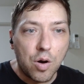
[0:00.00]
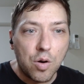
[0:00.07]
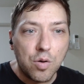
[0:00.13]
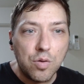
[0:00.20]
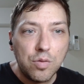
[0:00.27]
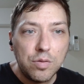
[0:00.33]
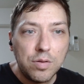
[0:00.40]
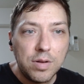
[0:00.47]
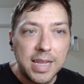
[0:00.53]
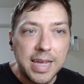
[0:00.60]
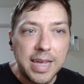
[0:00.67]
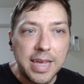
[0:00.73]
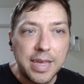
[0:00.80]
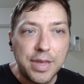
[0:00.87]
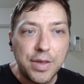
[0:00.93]
Only
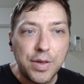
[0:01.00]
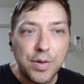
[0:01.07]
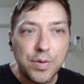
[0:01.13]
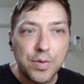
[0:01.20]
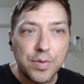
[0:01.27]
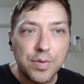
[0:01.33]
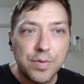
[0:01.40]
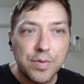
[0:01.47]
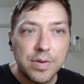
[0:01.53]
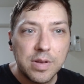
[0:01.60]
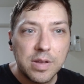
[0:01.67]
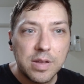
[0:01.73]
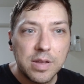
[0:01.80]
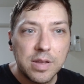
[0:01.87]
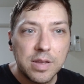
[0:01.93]
you.
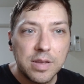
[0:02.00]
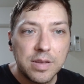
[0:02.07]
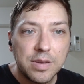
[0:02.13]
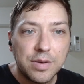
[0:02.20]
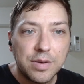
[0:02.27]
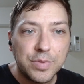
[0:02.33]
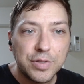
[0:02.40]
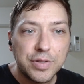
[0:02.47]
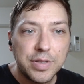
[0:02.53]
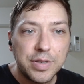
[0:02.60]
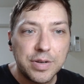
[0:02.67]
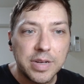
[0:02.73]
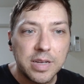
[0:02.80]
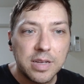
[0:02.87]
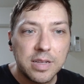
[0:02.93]

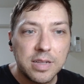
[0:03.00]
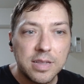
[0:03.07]
Omoshiroi.